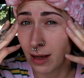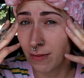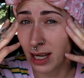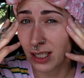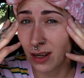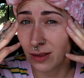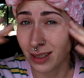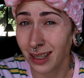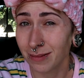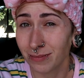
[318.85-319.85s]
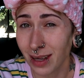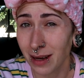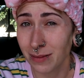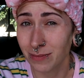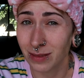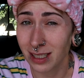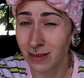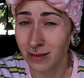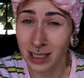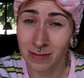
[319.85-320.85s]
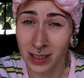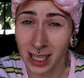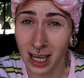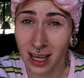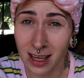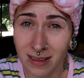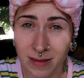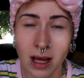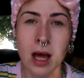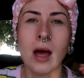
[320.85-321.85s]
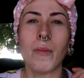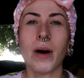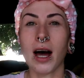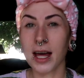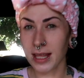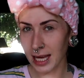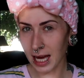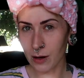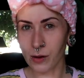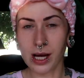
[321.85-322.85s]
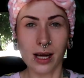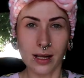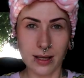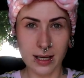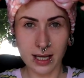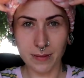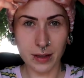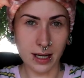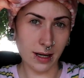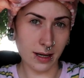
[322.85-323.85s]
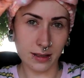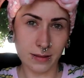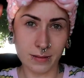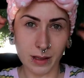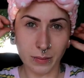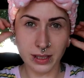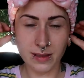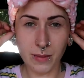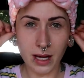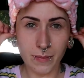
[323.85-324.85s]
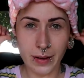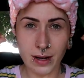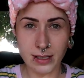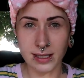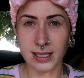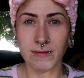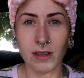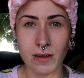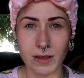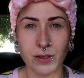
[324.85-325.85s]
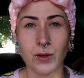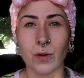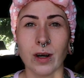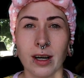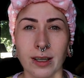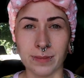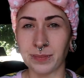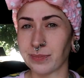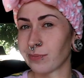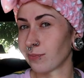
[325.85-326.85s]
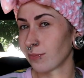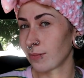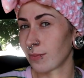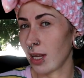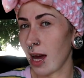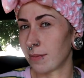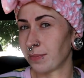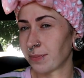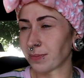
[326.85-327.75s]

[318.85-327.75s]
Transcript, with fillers: If I don't, then I just didn't feel like it. But I think I will. I think I'm gonna, I'm gonna put some makeup on since I have to go to the store. Yeah.